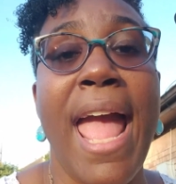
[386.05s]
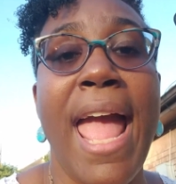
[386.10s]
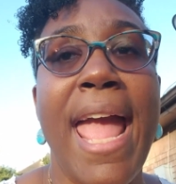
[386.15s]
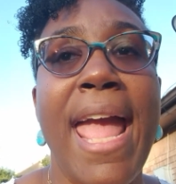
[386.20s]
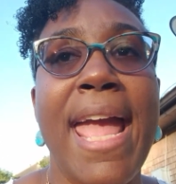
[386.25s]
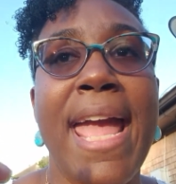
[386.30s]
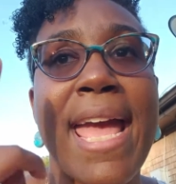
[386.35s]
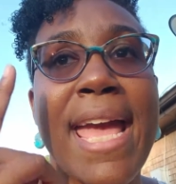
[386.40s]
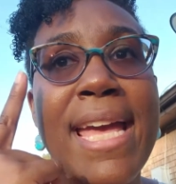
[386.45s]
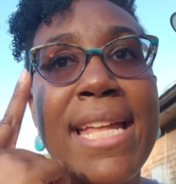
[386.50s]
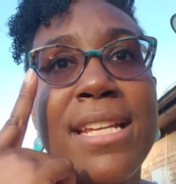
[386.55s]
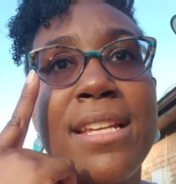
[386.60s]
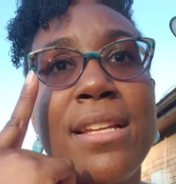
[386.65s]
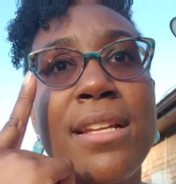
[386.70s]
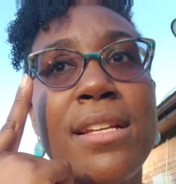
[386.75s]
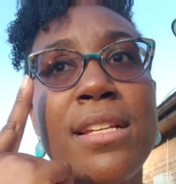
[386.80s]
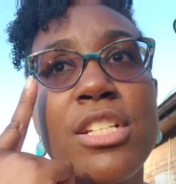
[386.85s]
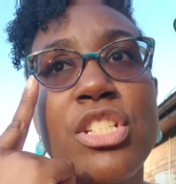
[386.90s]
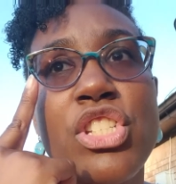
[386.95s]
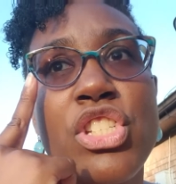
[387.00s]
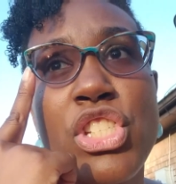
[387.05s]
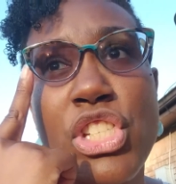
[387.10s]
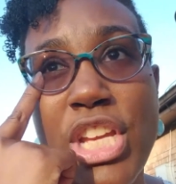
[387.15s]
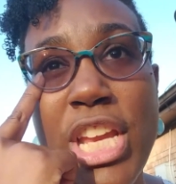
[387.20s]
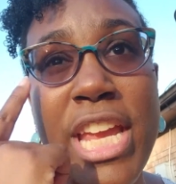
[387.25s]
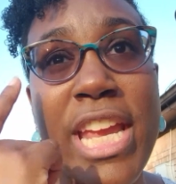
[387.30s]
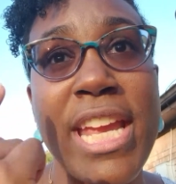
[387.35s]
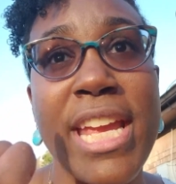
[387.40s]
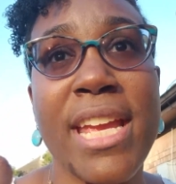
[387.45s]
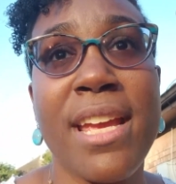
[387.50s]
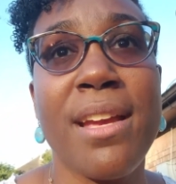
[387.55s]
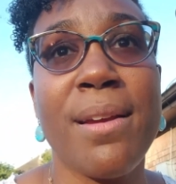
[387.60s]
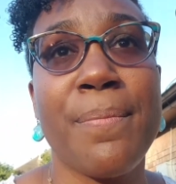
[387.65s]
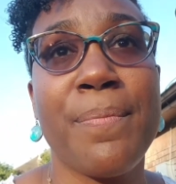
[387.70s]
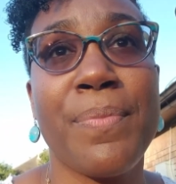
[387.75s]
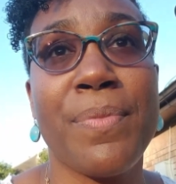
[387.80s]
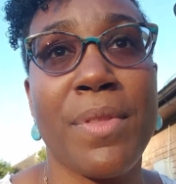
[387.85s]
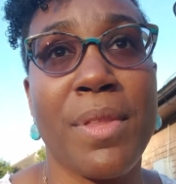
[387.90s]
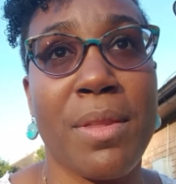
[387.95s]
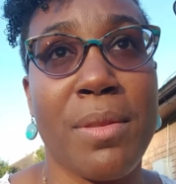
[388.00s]
And she,
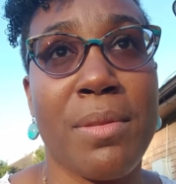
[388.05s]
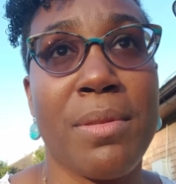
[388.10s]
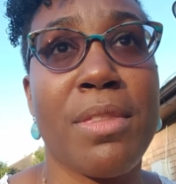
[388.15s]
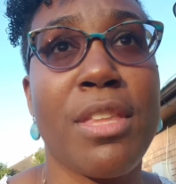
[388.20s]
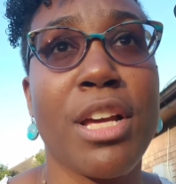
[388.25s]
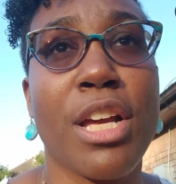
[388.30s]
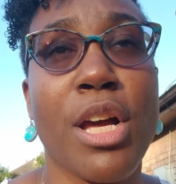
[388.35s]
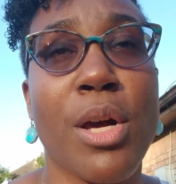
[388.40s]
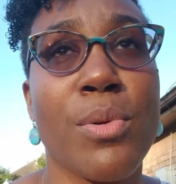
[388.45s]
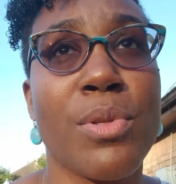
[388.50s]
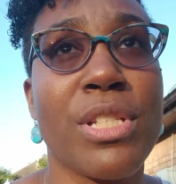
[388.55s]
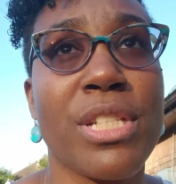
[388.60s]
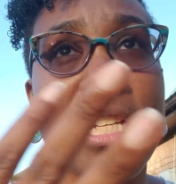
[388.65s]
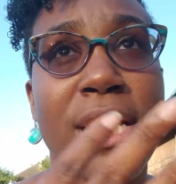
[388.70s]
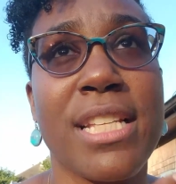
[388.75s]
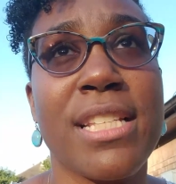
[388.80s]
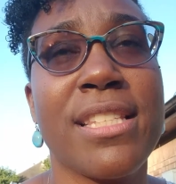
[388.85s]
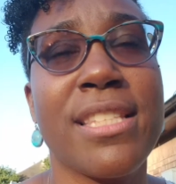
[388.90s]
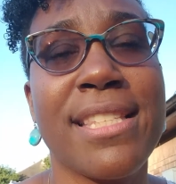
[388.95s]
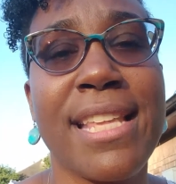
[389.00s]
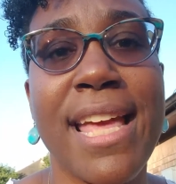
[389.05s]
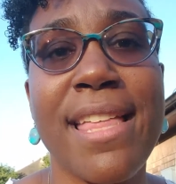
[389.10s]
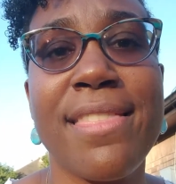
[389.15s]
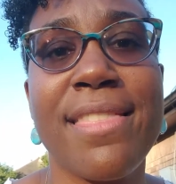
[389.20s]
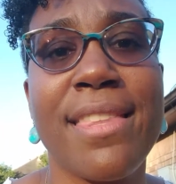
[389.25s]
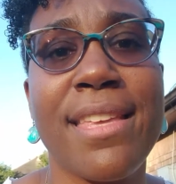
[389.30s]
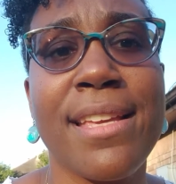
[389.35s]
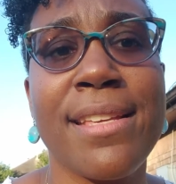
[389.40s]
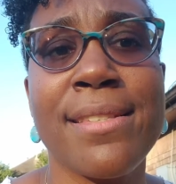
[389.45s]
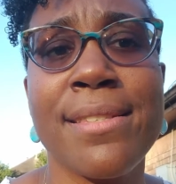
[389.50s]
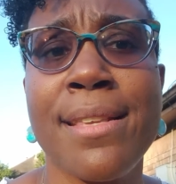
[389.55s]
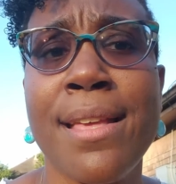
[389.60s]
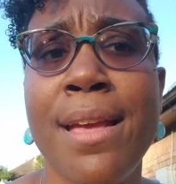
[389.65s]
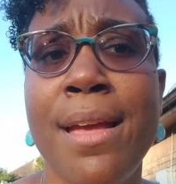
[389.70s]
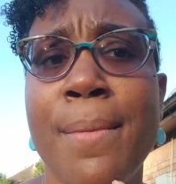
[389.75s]
the coach that said this,